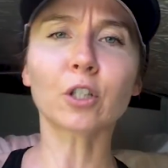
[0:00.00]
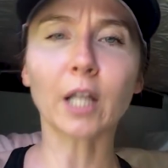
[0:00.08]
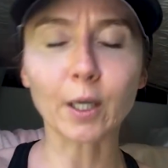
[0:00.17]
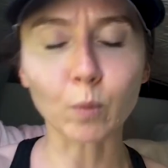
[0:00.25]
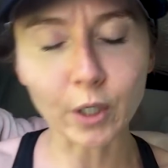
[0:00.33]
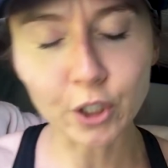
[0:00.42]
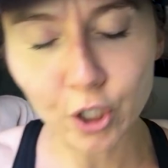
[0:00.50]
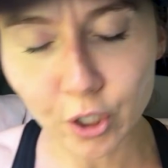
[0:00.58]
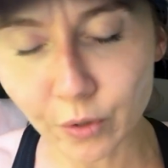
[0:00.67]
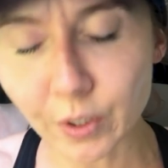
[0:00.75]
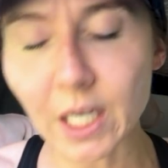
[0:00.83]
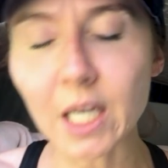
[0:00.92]
they're like, what do
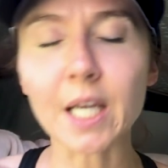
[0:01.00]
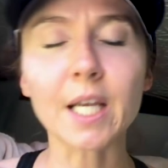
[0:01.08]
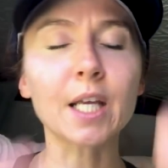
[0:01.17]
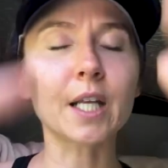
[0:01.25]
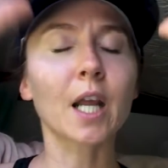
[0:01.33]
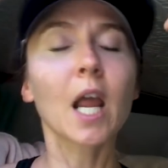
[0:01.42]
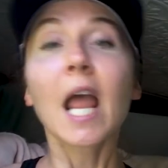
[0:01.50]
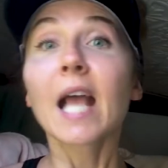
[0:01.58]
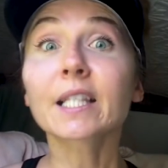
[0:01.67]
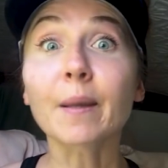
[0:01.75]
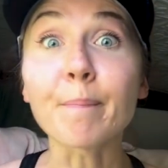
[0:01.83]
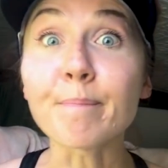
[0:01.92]
you need?
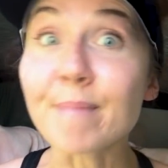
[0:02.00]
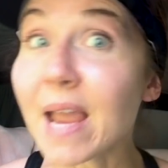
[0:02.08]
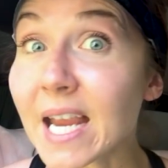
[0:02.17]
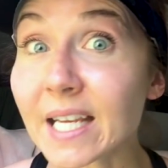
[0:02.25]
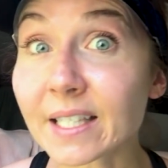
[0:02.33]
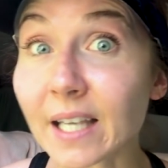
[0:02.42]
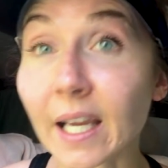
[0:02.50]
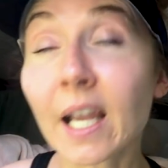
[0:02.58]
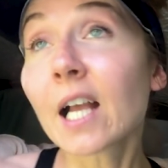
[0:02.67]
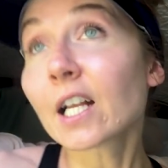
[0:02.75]
It's amazing.